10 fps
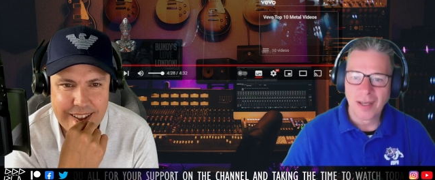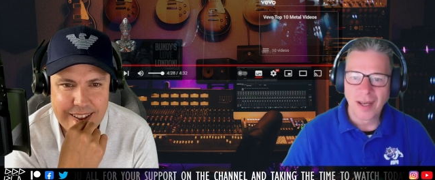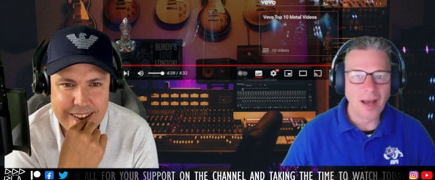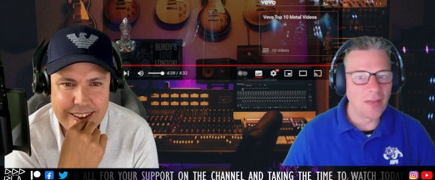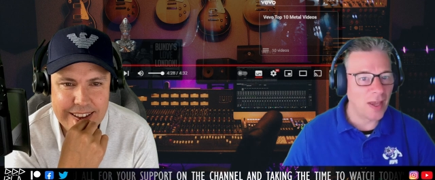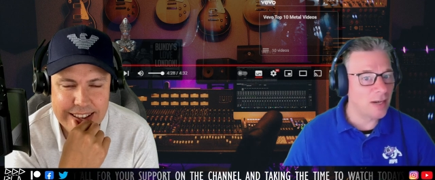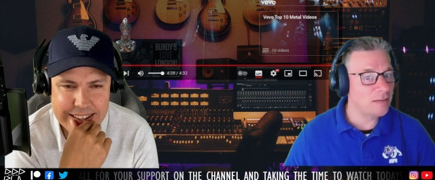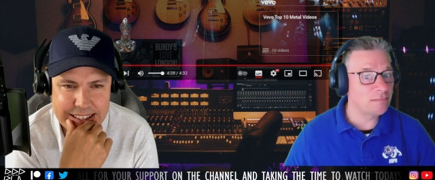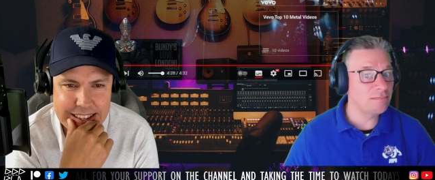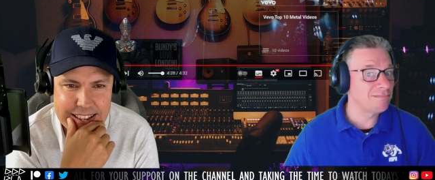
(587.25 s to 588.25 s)
Speaker 1: And then,
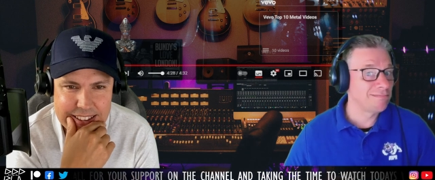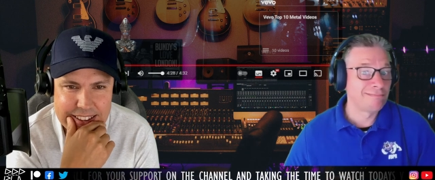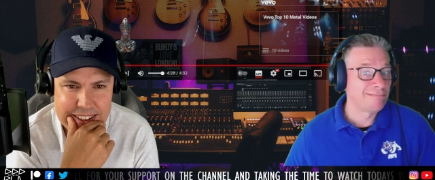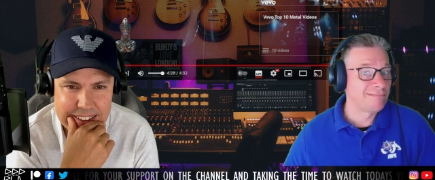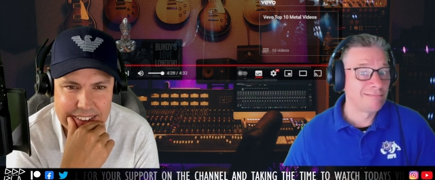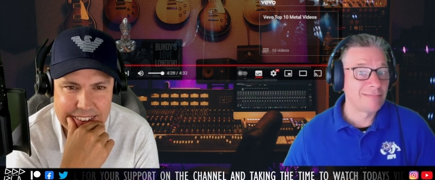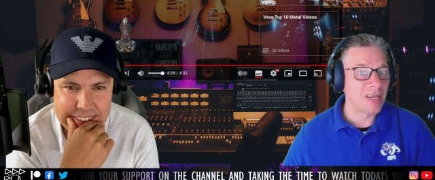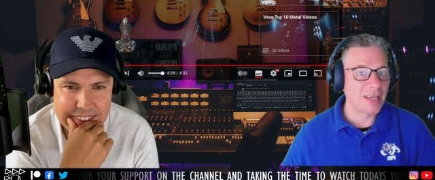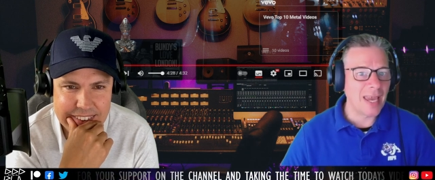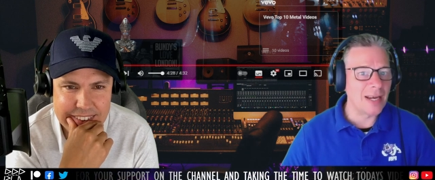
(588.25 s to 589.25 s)
yeah, yeah,
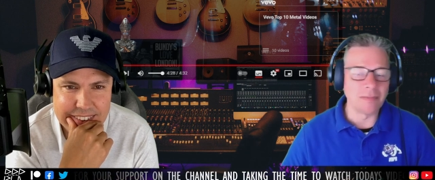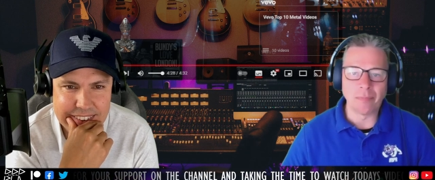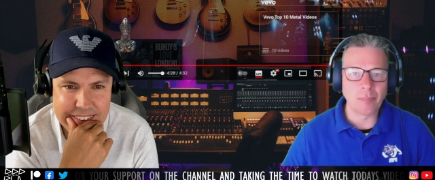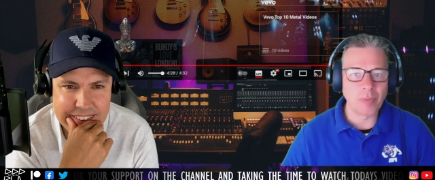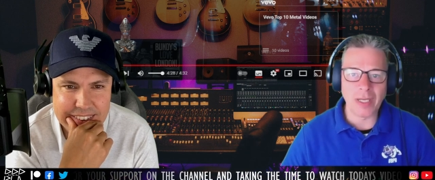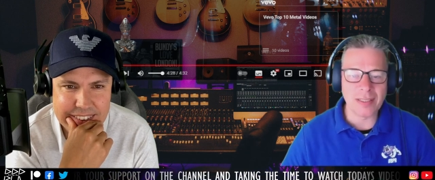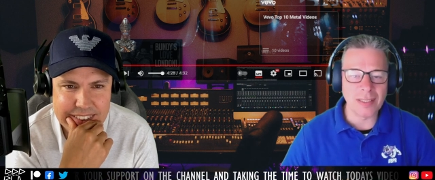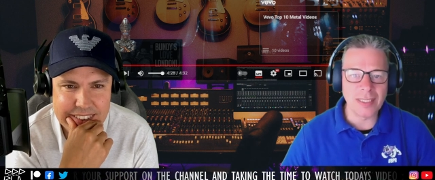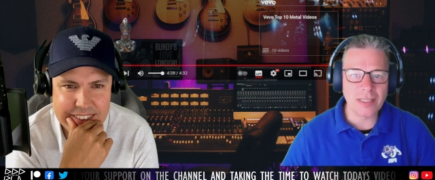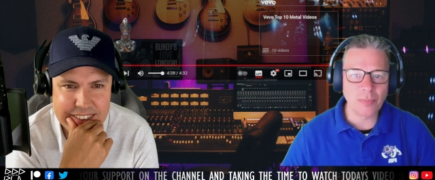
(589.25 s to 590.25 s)
again,
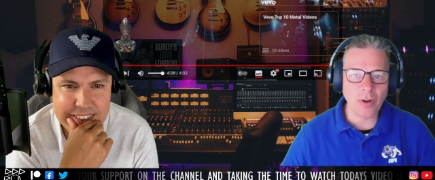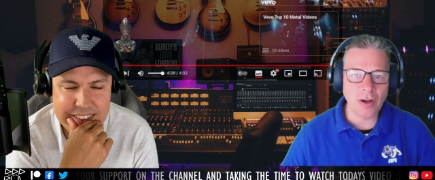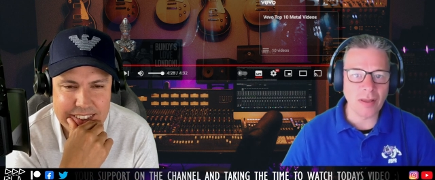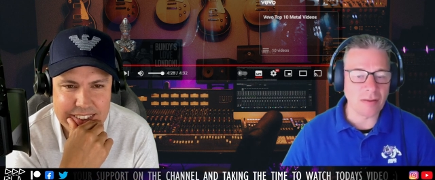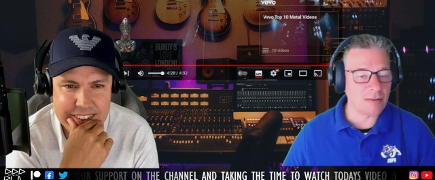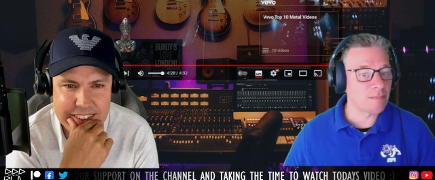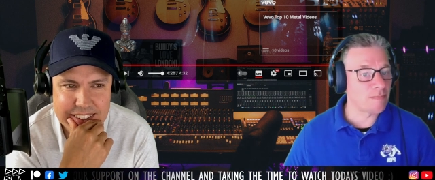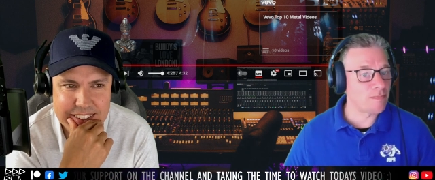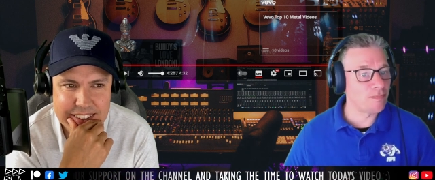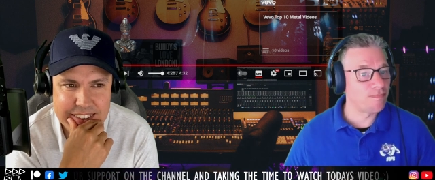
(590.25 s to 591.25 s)
pleasantly surprised.
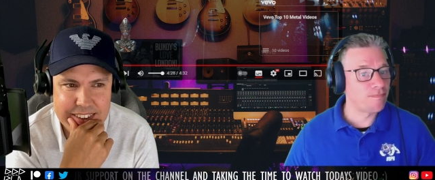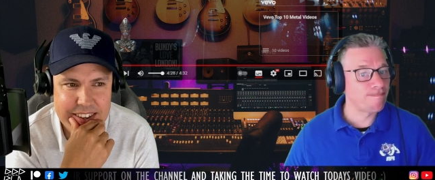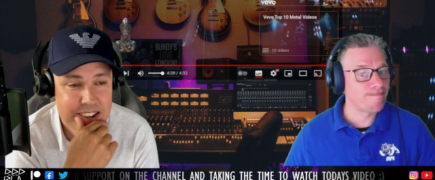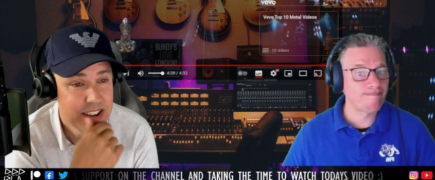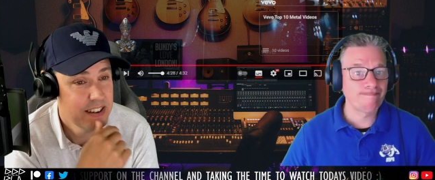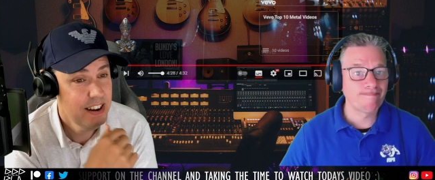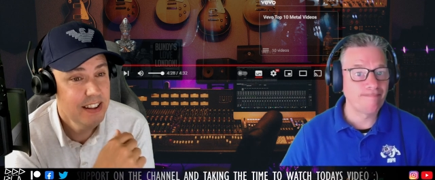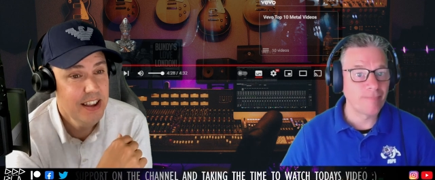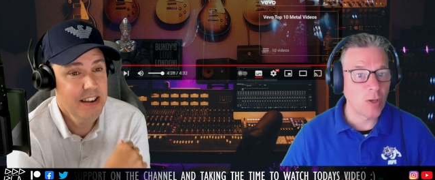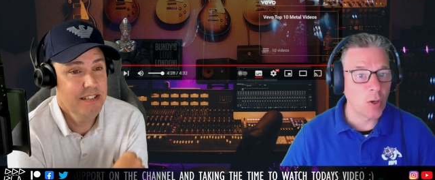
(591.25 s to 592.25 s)
I
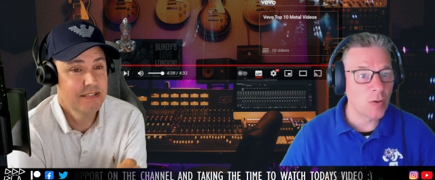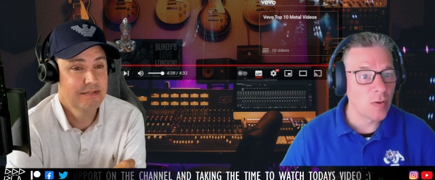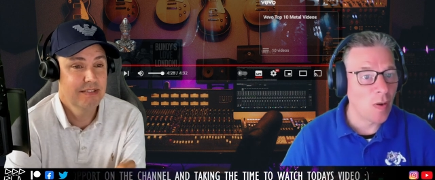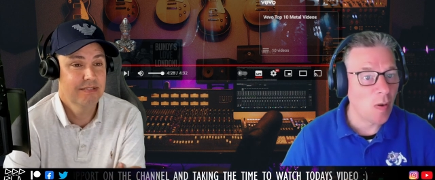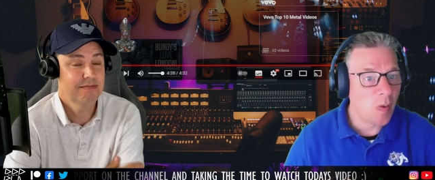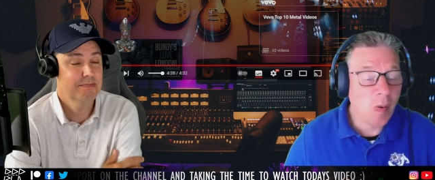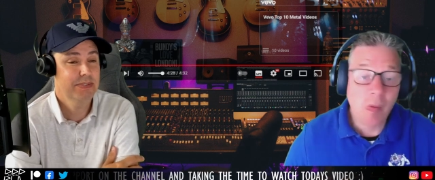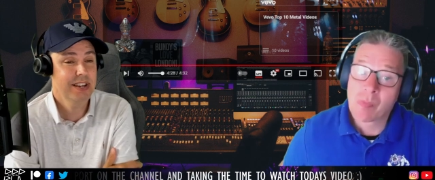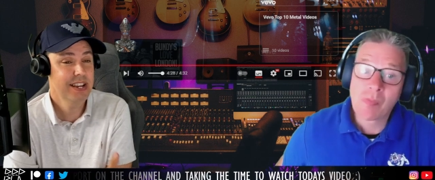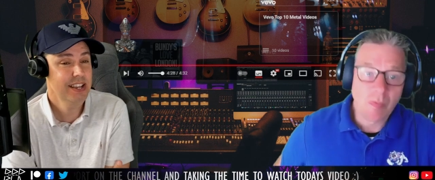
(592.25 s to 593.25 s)
know.
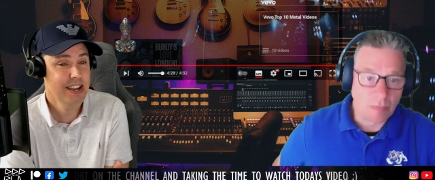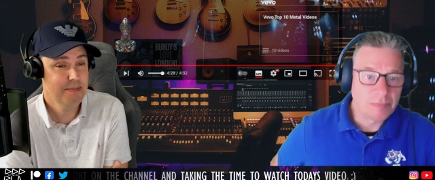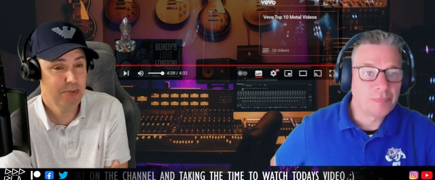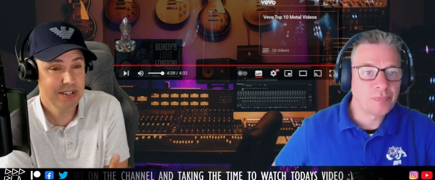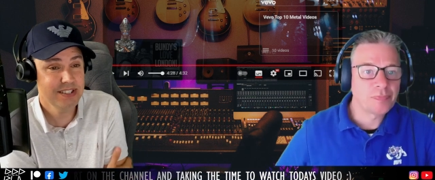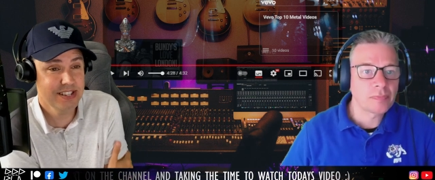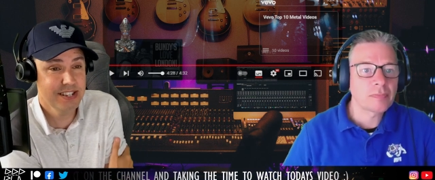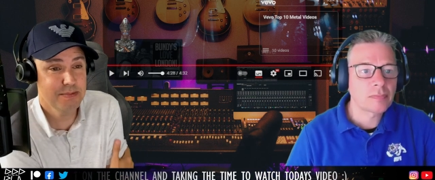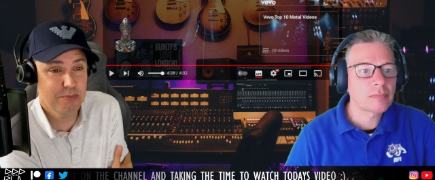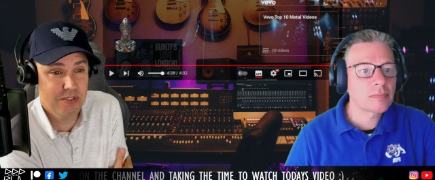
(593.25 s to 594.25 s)
Speaker 2: Ple- yeah, pleasantly
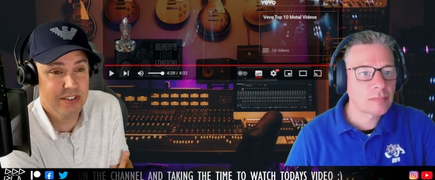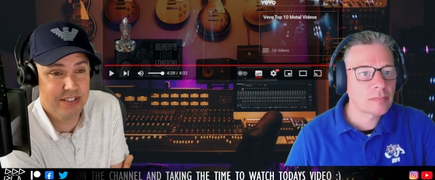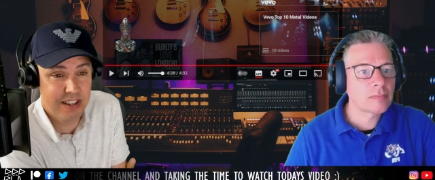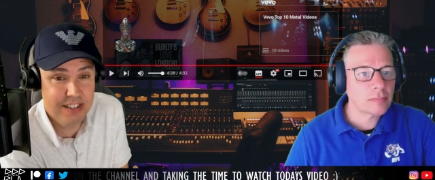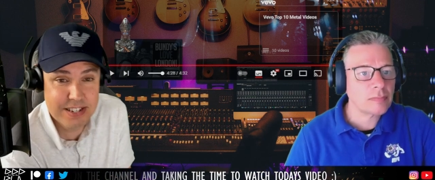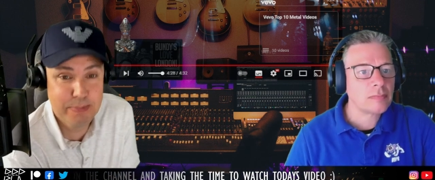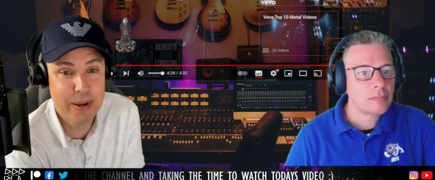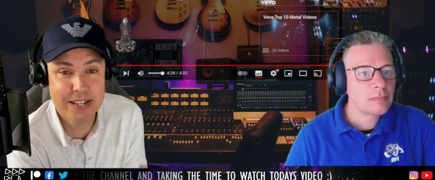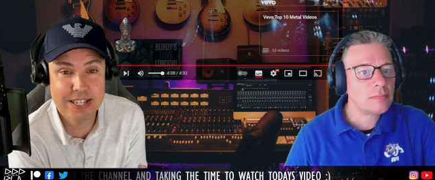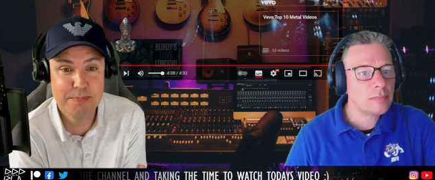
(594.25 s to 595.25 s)
surprised,
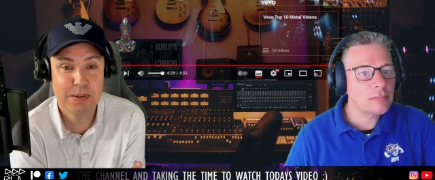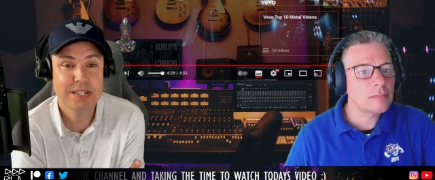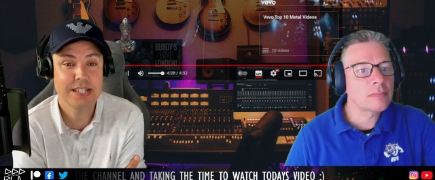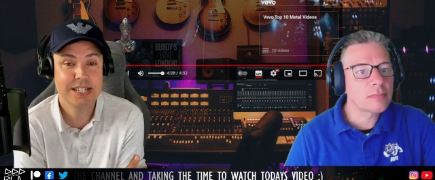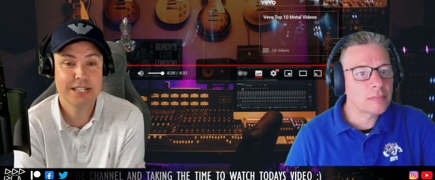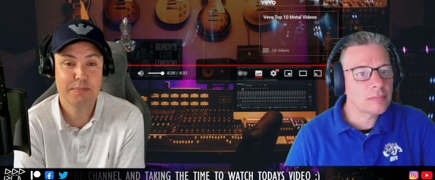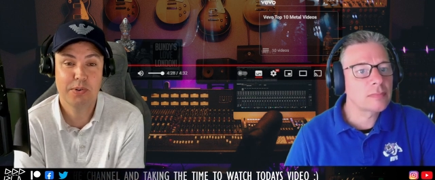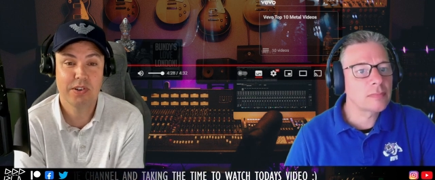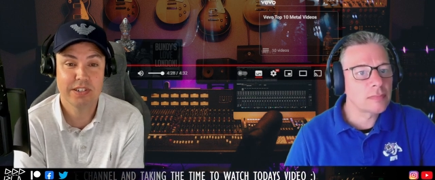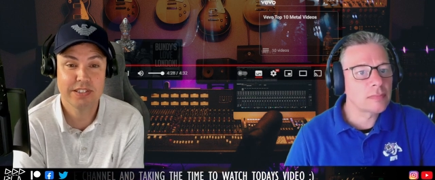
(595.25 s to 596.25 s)
unexpected, pleasantly
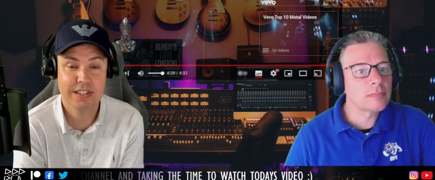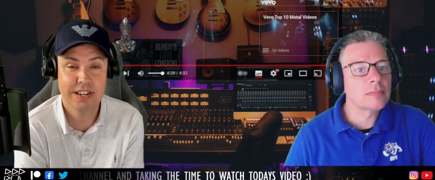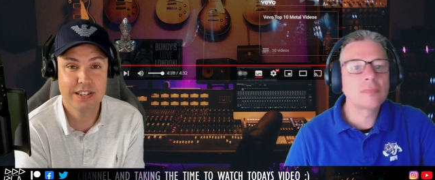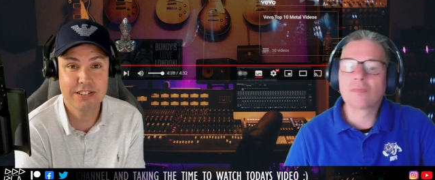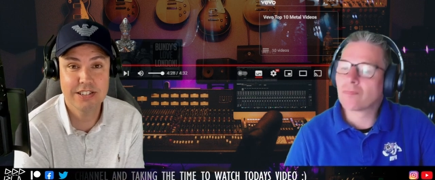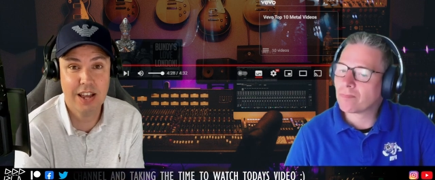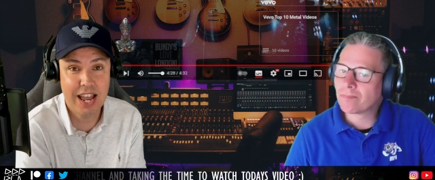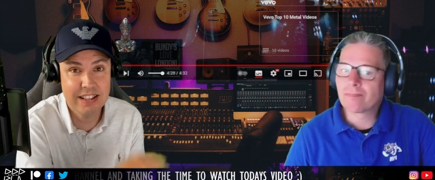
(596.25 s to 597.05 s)
surprised. Uh, just so Hank